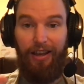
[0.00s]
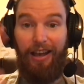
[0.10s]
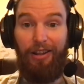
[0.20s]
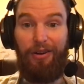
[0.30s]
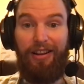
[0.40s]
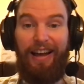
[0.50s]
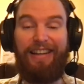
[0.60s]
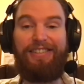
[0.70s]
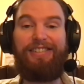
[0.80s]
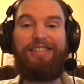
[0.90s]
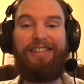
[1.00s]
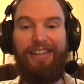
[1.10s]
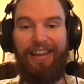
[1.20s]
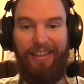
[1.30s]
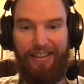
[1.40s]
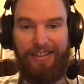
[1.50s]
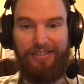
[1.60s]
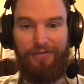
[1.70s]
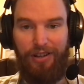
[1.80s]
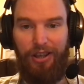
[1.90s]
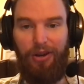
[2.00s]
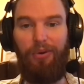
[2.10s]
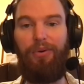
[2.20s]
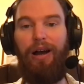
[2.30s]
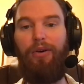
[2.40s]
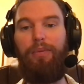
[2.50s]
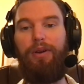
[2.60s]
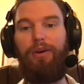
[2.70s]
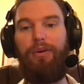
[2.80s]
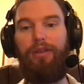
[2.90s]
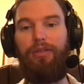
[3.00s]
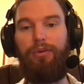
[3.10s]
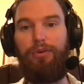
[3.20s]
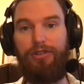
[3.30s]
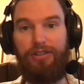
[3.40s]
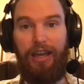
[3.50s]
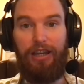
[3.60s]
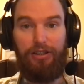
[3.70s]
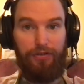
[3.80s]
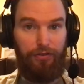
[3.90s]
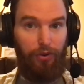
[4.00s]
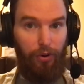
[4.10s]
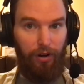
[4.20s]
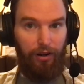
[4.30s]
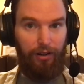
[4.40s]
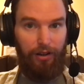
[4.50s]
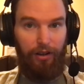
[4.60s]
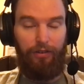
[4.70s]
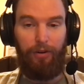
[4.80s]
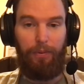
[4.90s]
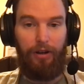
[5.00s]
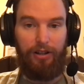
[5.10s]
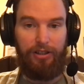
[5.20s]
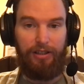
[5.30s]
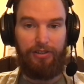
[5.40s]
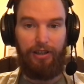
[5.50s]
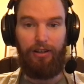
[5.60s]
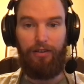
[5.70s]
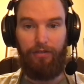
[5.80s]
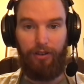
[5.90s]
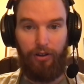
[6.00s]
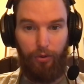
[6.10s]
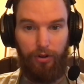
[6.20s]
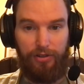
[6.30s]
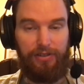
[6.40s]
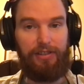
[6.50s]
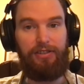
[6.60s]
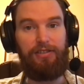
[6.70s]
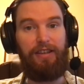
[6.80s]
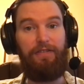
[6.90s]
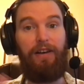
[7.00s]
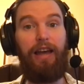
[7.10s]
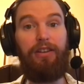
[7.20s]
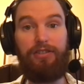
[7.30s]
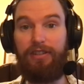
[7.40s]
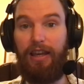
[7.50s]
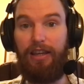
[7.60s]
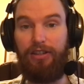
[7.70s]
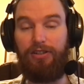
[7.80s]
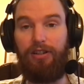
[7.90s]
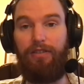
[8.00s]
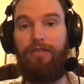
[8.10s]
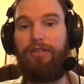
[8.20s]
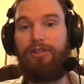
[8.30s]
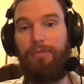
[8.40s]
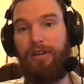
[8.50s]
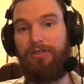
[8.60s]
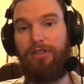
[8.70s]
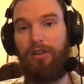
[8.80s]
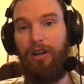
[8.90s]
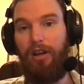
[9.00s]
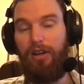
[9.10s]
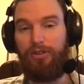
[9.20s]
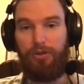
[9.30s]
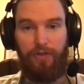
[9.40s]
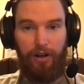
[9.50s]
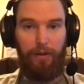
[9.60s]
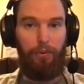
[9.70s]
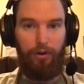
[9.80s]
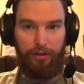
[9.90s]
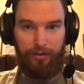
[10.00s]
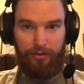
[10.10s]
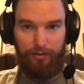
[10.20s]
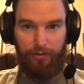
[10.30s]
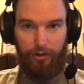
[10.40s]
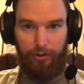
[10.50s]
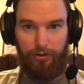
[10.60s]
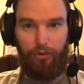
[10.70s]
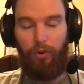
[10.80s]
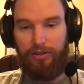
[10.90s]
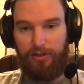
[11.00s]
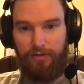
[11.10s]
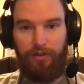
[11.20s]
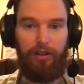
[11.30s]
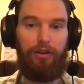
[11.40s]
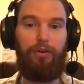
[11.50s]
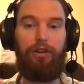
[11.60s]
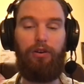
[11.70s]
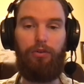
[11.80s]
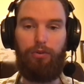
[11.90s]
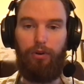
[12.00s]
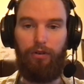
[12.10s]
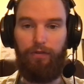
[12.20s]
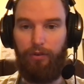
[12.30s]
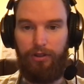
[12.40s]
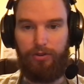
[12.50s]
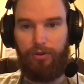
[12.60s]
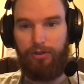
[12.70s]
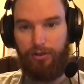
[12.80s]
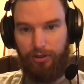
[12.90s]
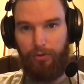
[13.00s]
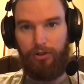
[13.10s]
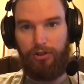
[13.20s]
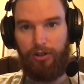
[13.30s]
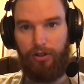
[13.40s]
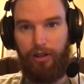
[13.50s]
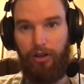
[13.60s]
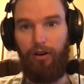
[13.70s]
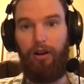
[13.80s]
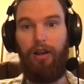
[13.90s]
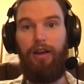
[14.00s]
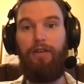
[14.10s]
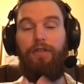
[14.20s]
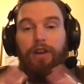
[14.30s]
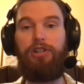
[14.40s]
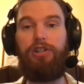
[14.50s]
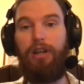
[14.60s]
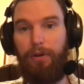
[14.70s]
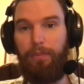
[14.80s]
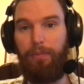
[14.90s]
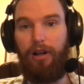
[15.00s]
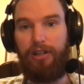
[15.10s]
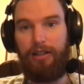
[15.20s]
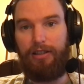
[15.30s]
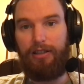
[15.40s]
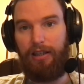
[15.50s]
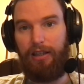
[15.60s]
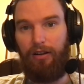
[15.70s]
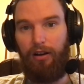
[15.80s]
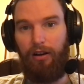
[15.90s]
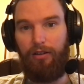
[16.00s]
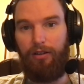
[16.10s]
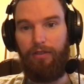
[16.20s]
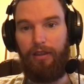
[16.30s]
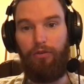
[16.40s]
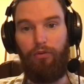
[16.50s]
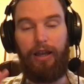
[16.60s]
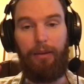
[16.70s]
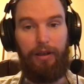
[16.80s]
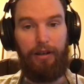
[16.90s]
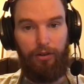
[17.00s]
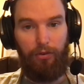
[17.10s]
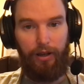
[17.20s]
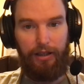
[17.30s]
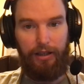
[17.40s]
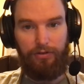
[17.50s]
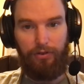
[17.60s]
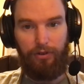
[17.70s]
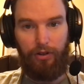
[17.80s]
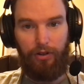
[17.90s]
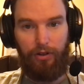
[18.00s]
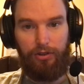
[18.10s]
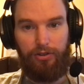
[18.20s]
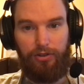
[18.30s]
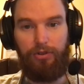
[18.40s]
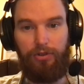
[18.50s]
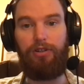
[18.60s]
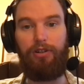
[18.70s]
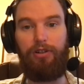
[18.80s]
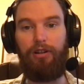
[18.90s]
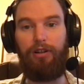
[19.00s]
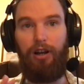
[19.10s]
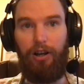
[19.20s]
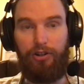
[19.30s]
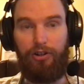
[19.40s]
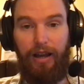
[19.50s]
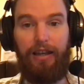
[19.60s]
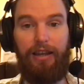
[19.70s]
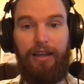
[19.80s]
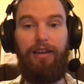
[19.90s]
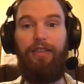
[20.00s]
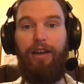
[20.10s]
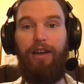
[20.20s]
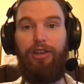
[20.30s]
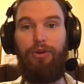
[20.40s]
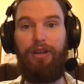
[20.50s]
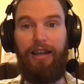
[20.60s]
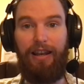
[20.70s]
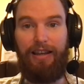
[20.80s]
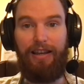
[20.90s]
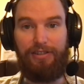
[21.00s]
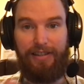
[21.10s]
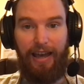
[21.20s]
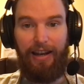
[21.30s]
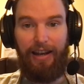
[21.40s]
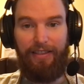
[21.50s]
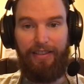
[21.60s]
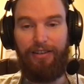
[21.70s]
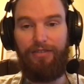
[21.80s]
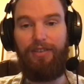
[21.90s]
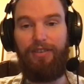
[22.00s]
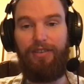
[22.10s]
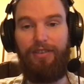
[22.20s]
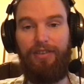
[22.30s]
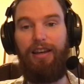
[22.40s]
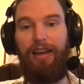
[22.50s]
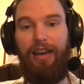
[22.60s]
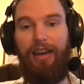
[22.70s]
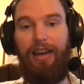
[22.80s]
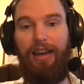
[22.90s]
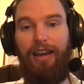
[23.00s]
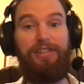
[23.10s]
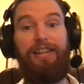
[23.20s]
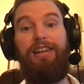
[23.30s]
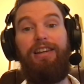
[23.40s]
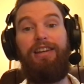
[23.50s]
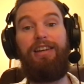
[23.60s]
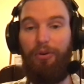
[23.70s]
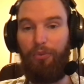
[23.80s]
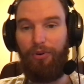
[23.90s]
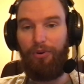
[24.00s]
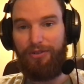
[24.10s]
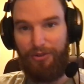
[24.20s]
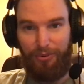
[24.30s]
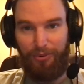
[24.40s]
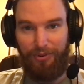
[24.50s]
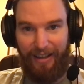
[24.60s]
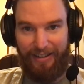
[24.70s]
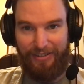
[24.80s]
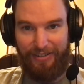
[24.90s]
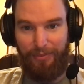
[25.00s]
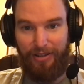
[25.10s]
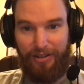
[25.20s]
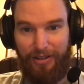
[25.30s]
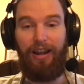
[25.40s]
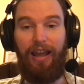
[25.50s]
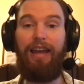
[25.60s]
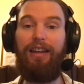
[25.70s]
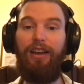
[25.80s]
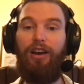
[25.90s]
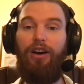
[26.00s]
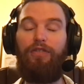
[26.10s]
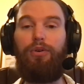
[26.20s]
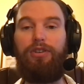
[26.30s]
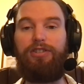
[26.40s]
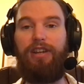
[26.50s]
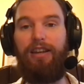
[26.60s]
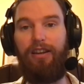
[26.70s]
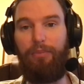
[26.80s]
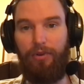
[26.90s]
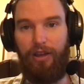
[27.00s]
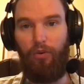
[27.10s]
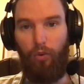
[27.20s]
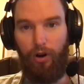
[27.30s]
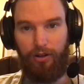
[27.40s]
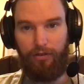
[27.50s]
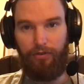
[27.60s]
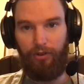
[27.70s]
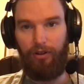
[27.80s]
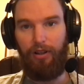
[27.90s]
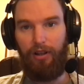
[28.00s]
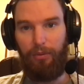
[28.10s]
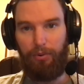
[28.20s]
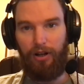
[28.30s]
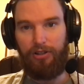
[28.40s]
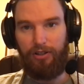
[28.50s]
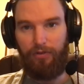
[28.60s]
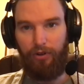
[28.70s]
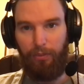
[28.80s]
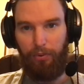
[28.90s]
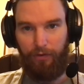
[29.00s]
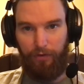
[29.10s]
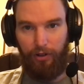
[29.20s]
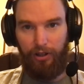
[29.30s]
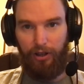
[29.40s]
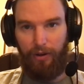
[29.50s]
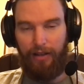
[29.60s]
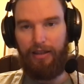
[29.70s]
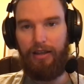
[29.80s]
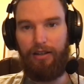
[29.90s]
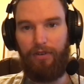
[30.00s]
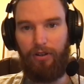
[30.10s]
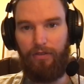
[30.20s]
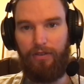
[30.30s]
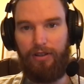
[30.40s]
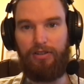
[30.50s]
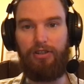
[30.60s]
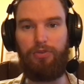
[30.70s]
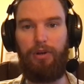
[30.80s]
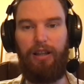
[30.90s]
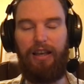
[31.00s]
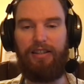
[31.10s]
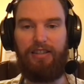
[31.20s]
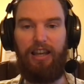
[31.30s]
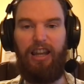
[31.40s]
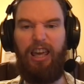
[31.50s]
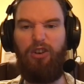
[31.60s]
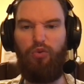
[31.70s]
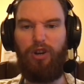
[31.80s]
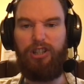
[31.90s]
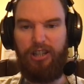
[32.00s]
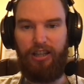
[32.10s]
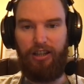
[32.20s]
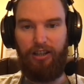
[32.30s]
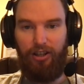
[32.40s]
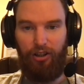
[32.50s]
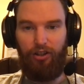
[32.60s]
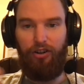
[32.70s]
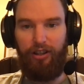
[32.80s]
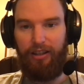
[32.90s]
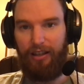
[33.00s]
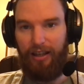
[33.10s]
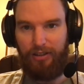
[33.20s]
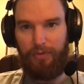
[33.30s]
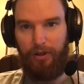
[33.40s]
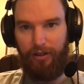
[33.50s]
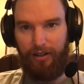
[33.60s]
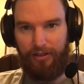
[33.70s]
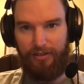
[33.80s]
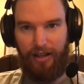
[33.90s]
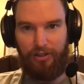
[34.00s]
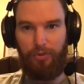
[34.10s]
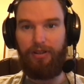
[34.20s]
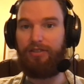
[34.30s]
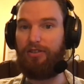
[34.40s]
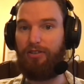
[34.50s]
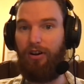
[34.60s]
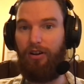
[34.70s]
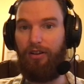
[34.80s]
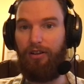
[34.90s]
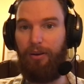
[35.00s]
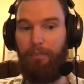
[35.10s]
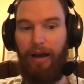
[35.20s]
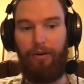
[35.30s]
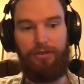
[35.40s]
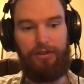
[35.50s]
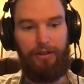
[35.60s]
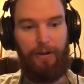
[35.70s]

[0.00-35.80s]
Hello class. In this video, I will be going through stage 4 of your projects and of the course. This is the final stage of the semester, so it's very important for you to watch this video and go through all of the resources to ensure that you're finishing up your project in all of the recommended ways for the course to ensure you're on track and that you can get a nice SAT at the end of this and proceed onward to next semester. And, of course, end up with a wonderful project for your portfolio at the end of all of this, as well as an enriching learning experience. That's what this is all about.